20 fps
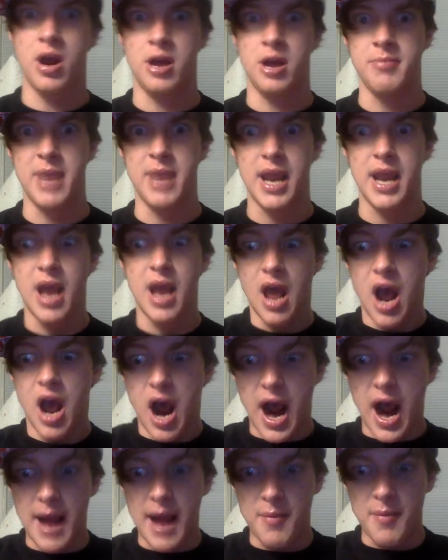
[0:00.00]
on.
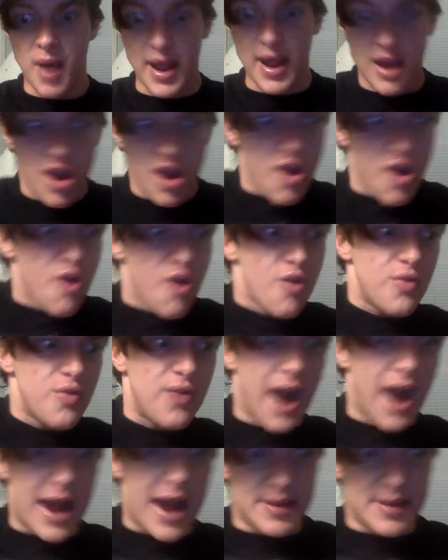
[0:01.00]
I'm like,
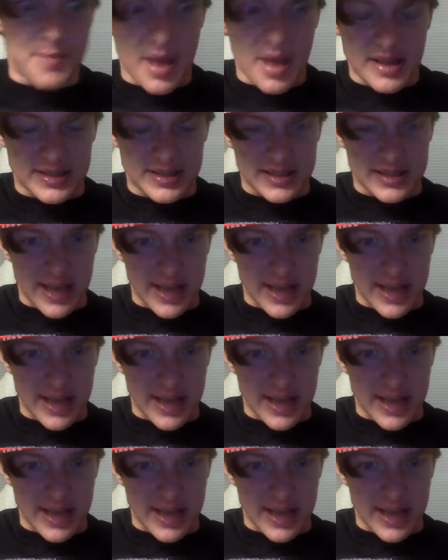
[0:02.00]
it's